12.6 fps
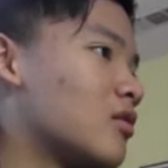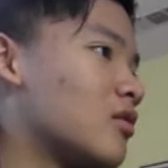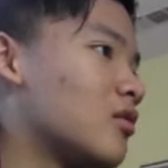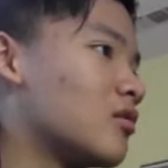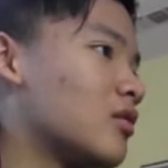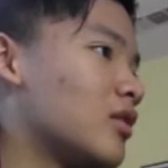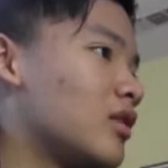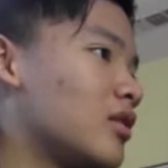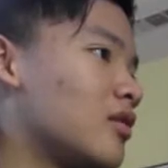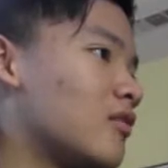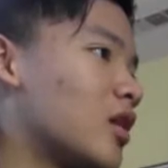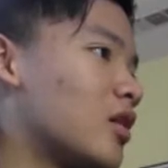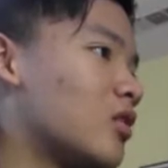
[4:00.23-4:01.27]
the least
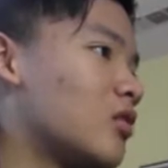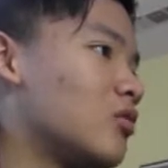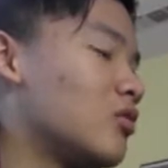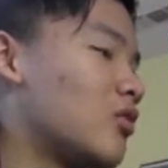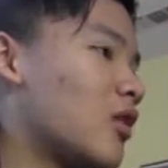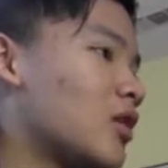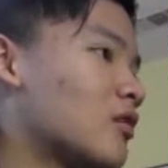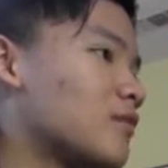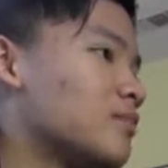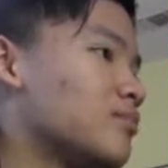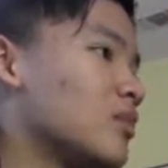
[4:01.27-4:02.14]
value to greatest.